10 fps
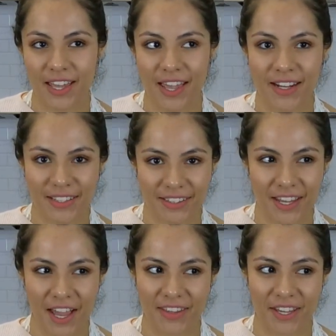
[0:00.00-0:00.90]

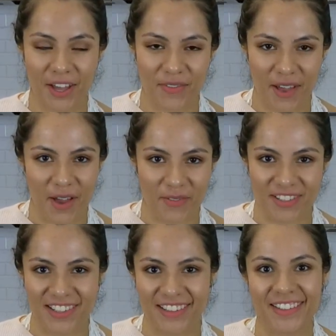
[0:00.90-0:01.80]
anything I think I've
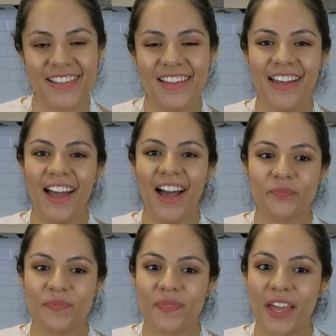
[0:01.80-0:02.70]
ever done.
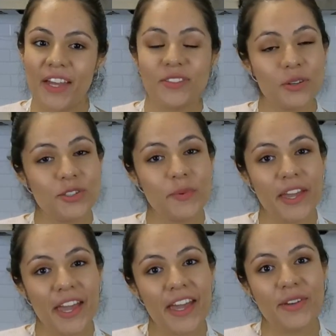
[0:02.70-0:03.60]
It's going to
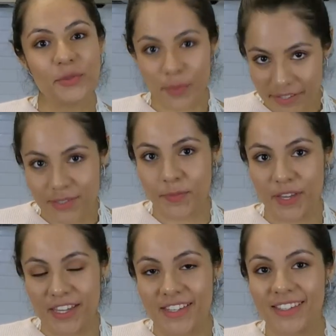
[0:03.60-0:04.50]
be a
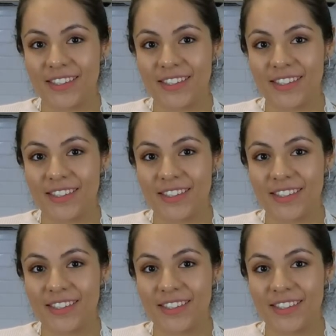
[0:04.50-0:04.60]
recipe.